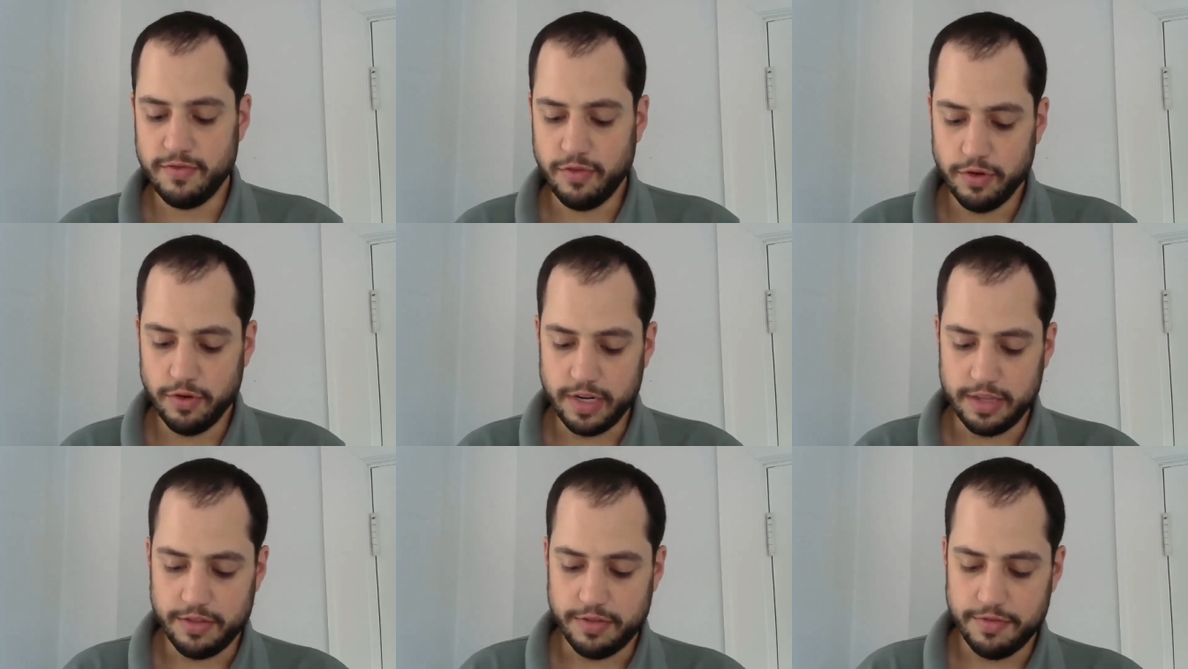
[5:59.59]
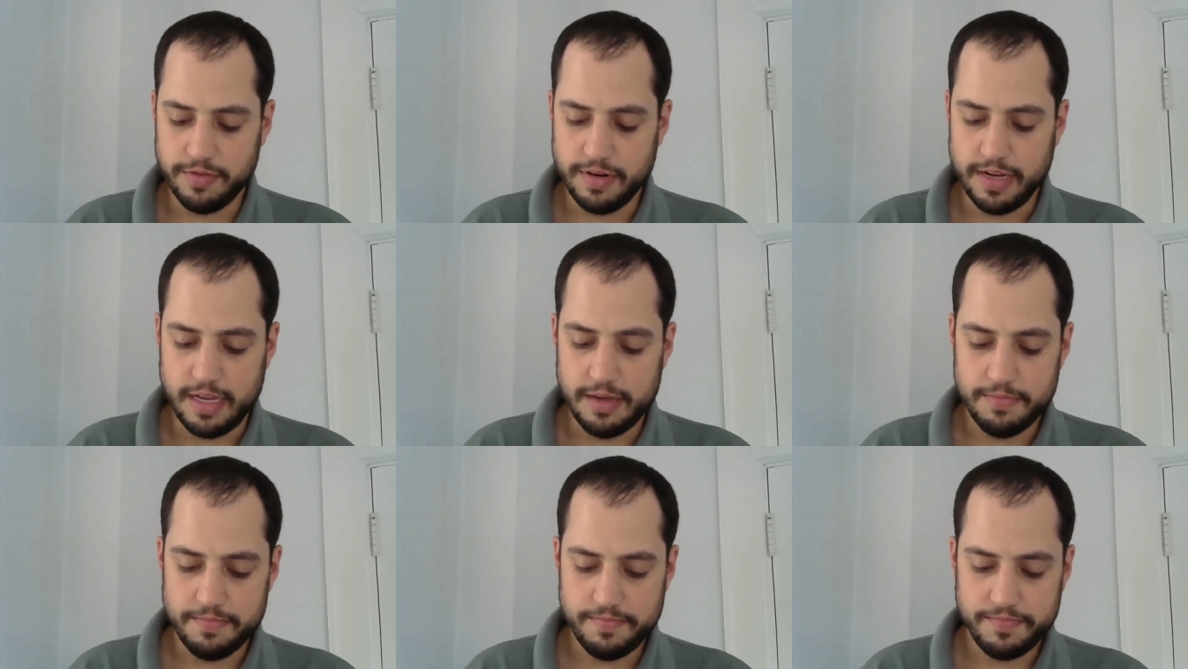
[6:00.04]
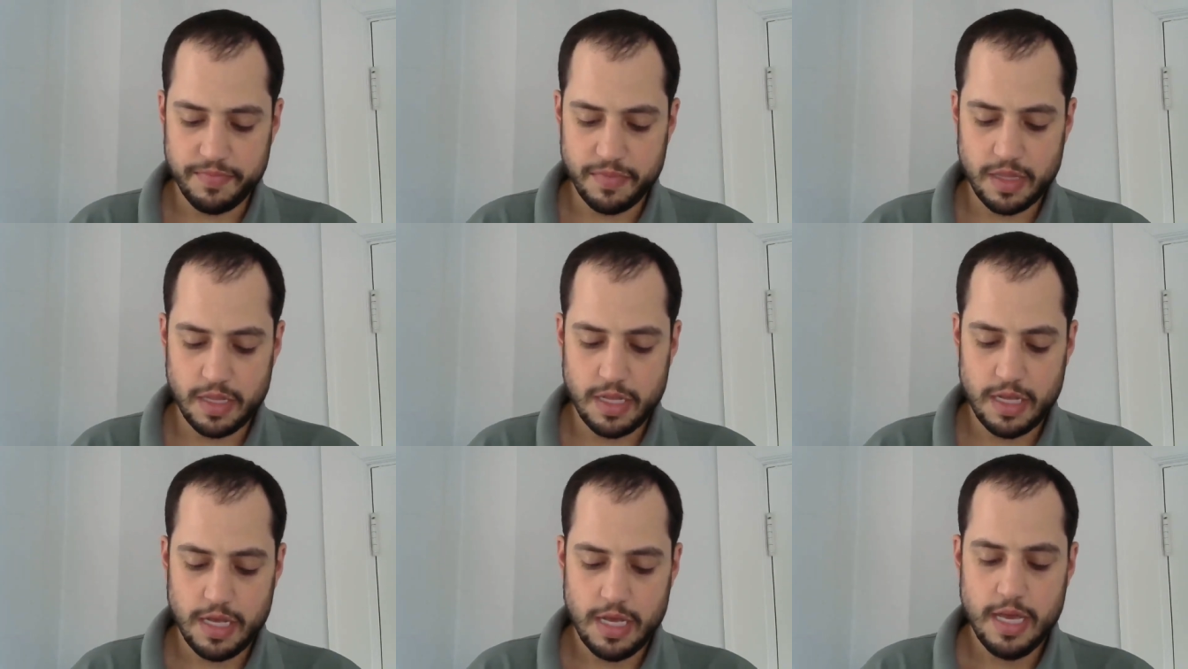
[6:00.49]
43.
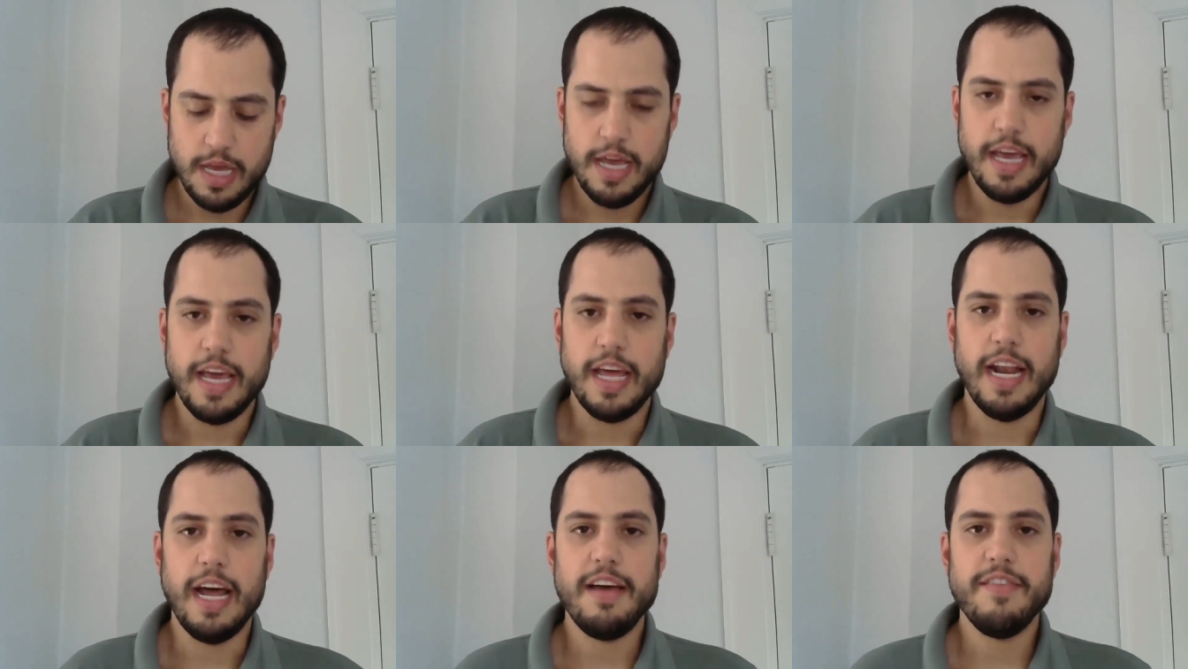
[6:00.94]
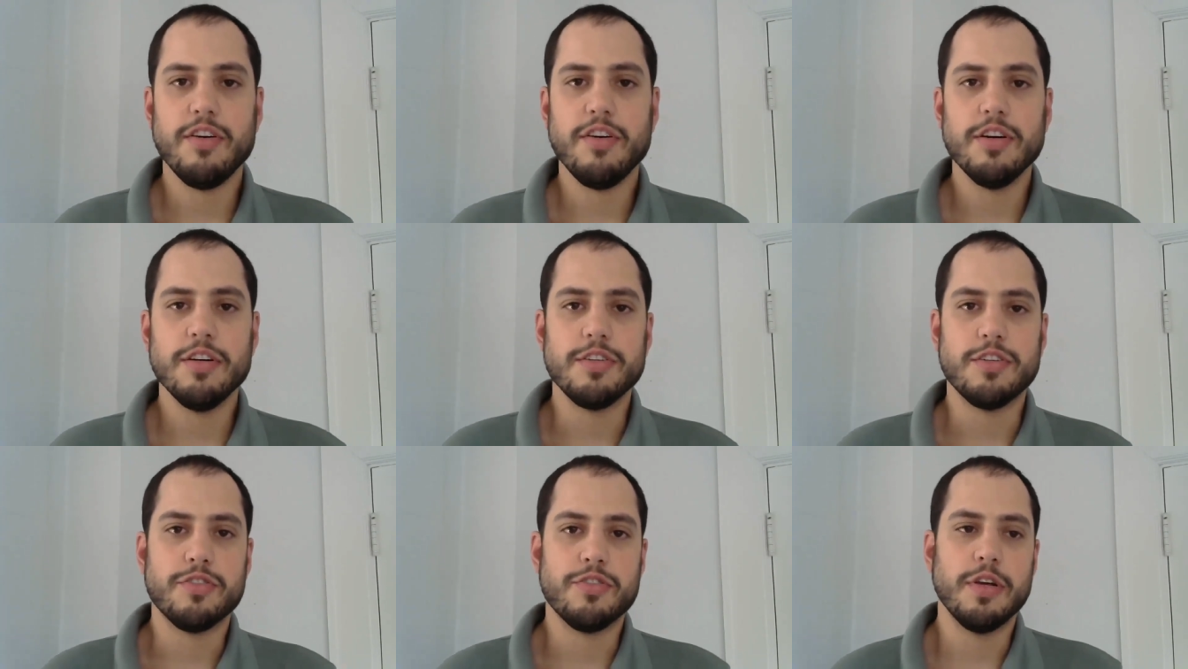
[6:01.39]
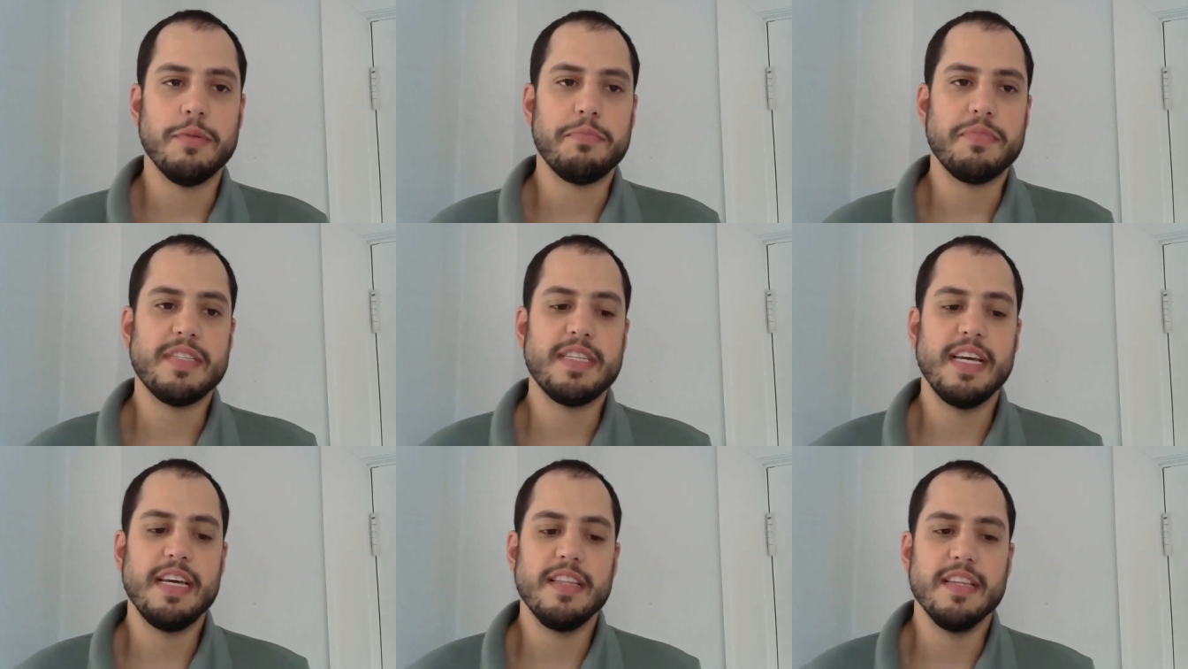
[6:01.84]
And I've heard Tripp
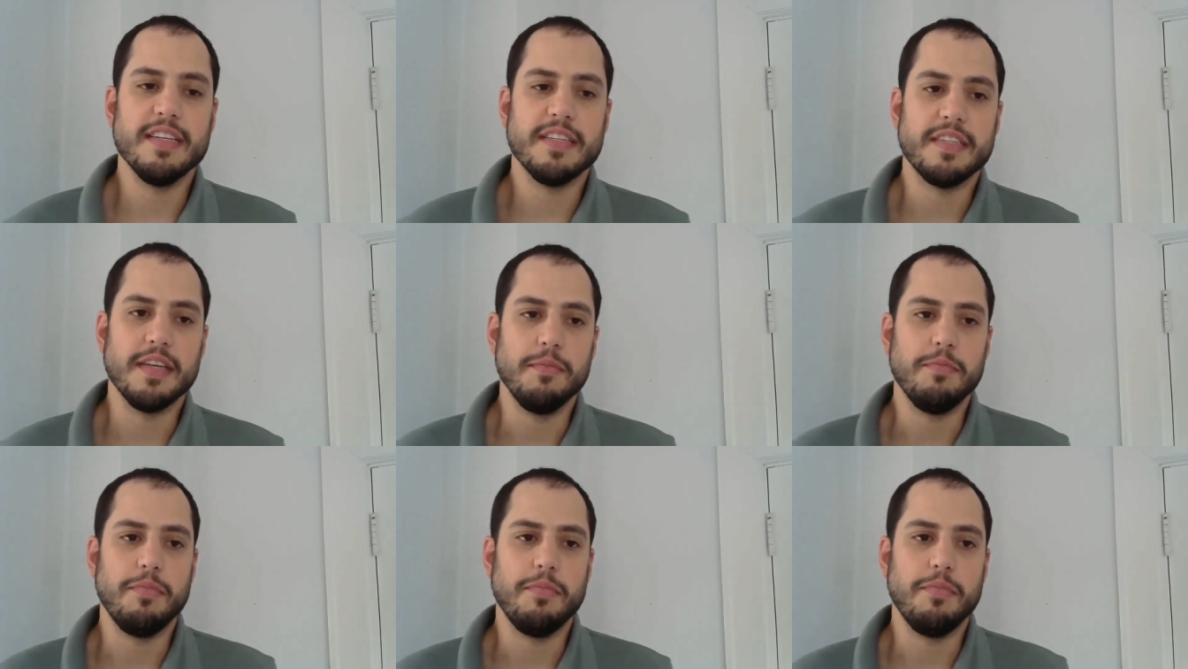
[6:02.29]
say this